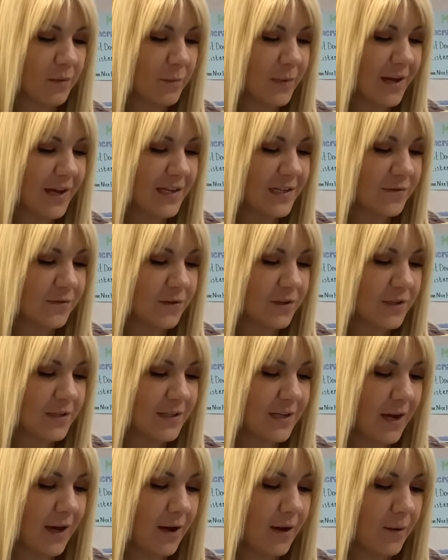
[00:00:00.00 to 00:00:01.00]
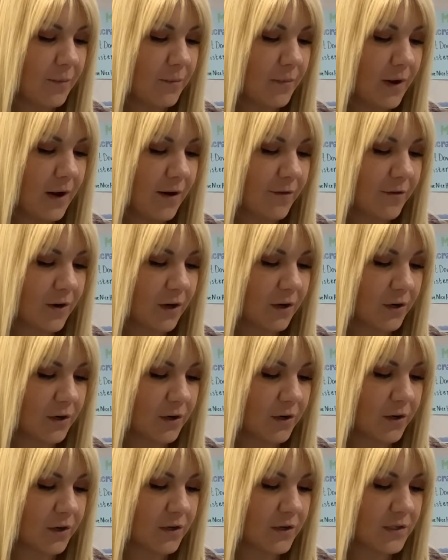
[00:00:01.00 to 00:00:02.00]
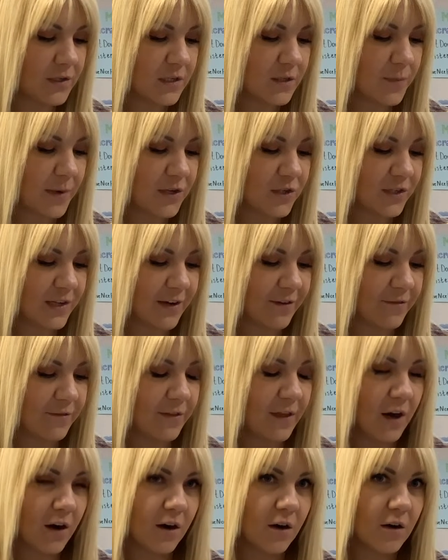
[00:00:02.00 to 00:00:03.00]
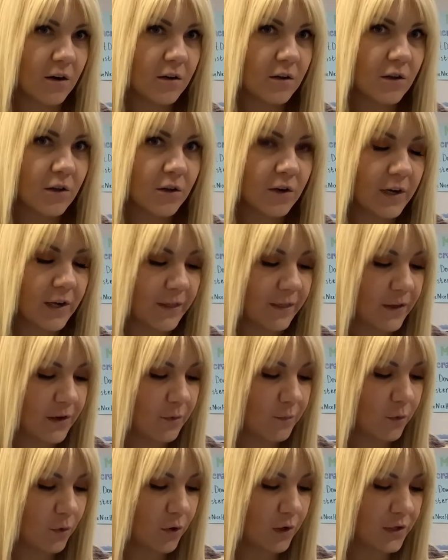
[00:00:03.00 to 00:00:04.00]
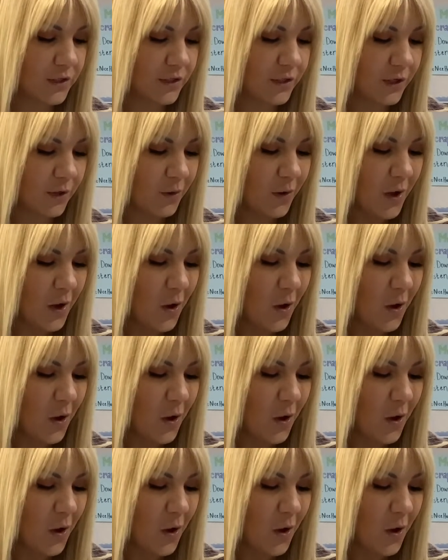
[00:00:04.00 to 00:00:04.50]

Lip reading: Because for some of our learners, especially if they're learning the board too,